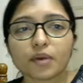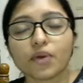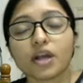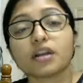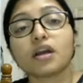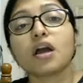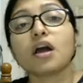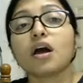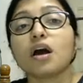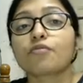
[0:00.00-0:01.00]
one
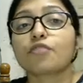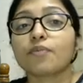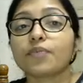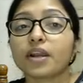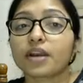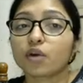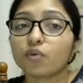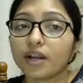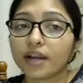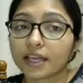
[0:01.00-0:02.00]
from the
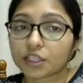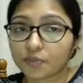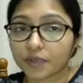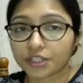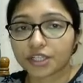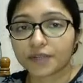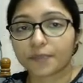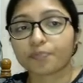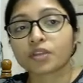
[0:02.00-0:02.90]
regular expression.